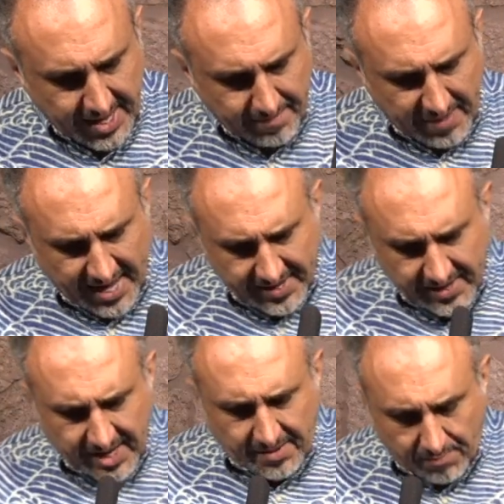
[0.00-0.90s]

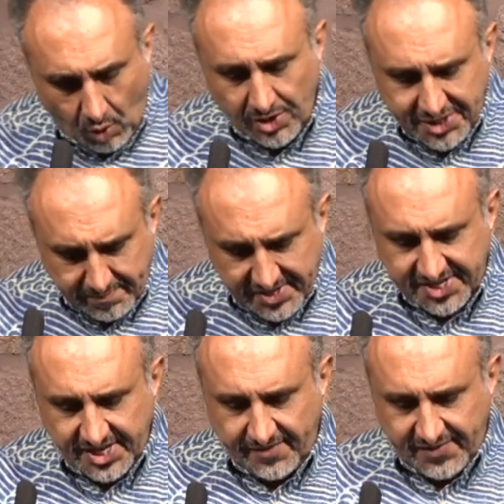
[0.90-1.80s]
But more
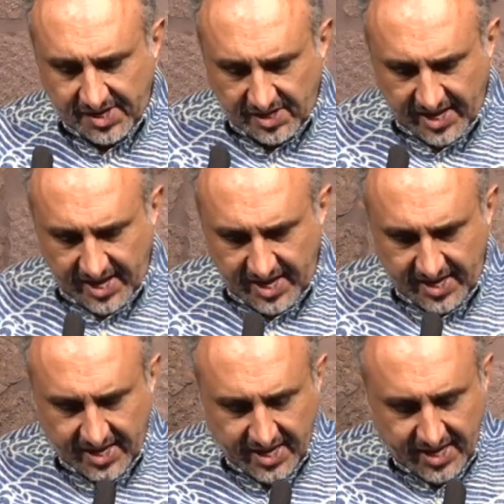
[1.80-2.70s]

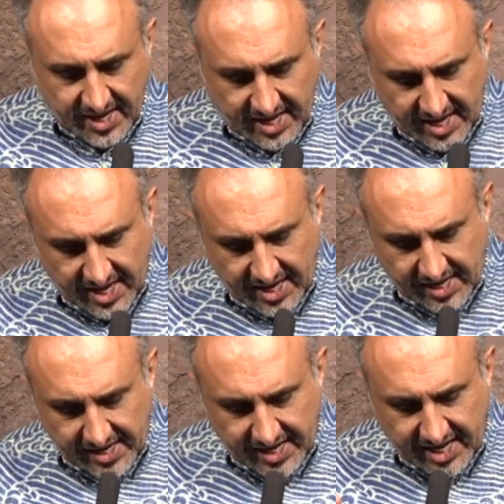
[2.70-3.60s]
specifically,
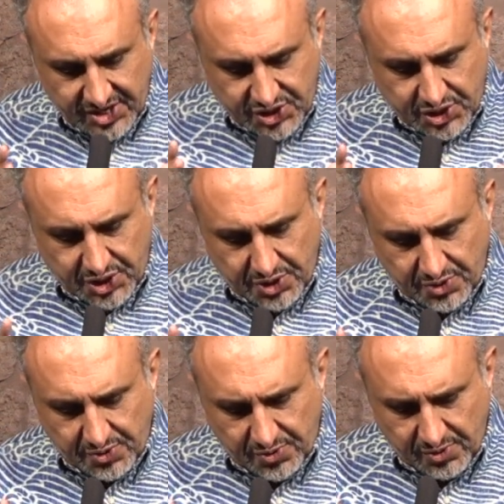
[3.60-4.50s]
he needs
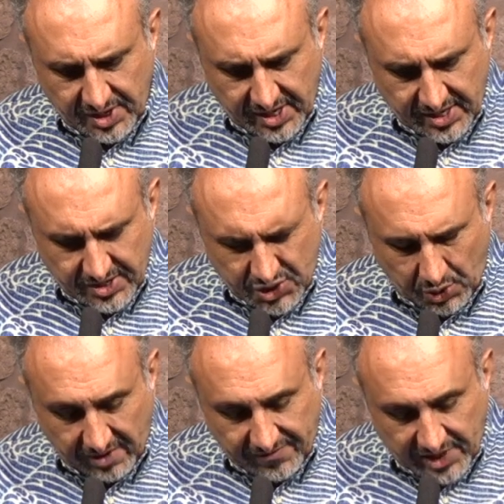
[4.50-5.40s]
to
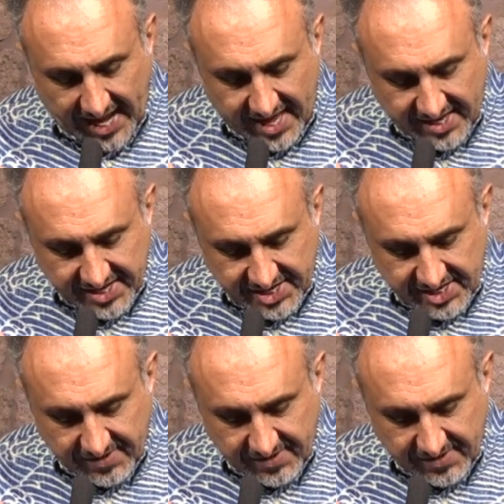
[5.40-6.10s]
sort of lay this